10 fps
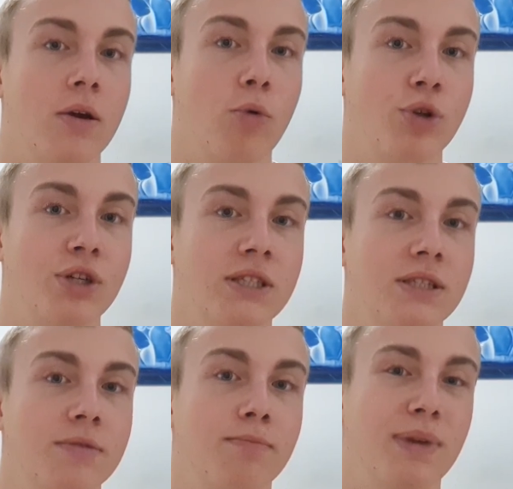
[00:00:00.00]
which
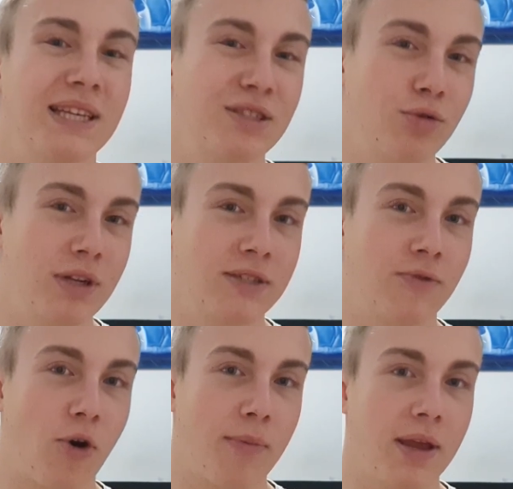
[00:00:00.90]
is please do this
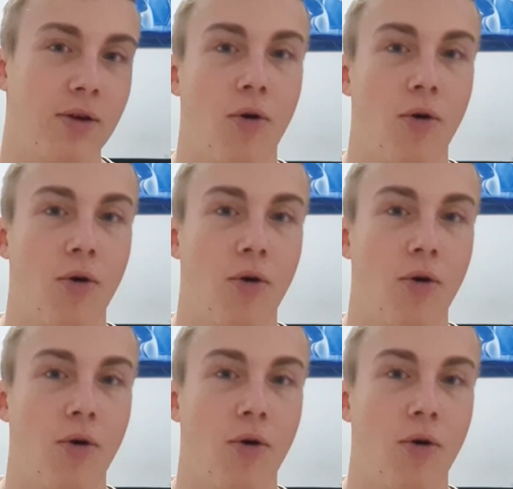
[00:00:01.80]
for me,